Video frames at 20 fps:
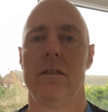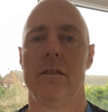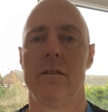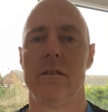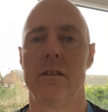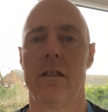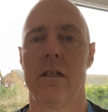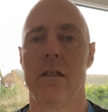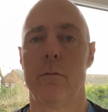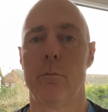
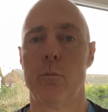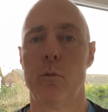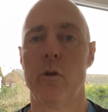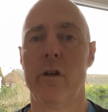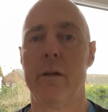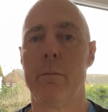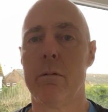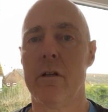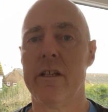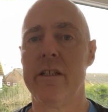So
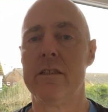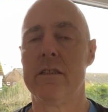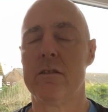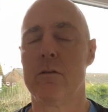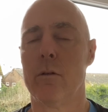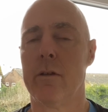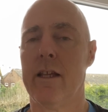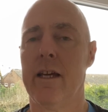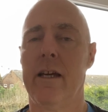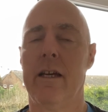pretty pleased
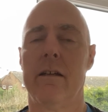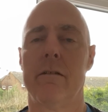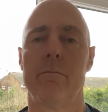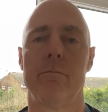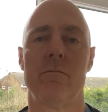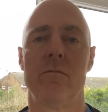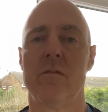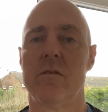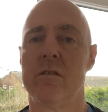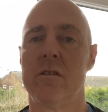with that.
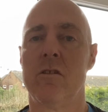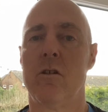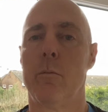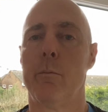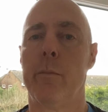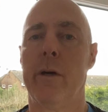Not